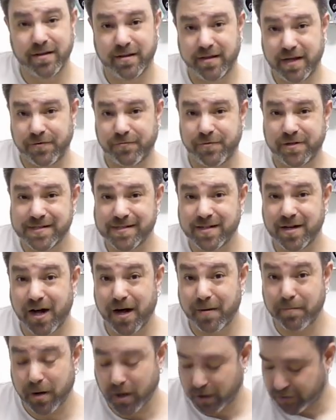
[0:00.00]
That was the
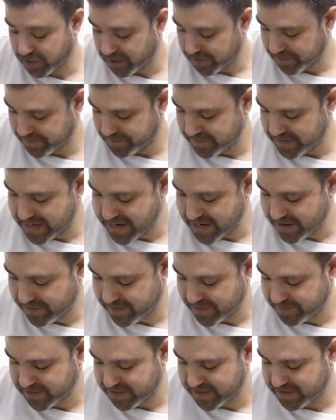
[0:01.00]
humbucker.
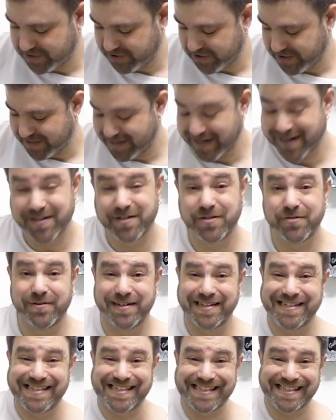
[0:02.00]
Now I'm going to turn it
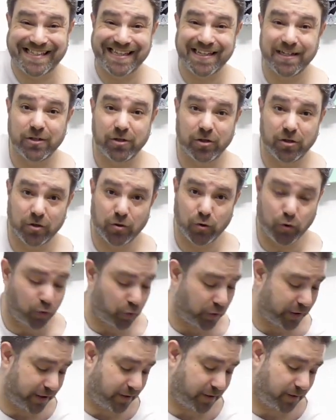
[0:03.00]
into a single
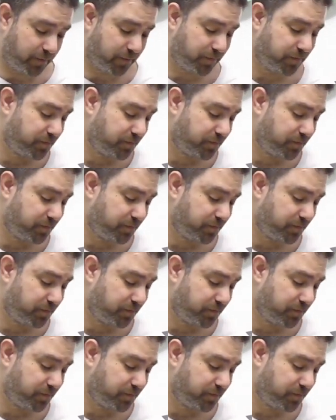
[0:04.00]
coil.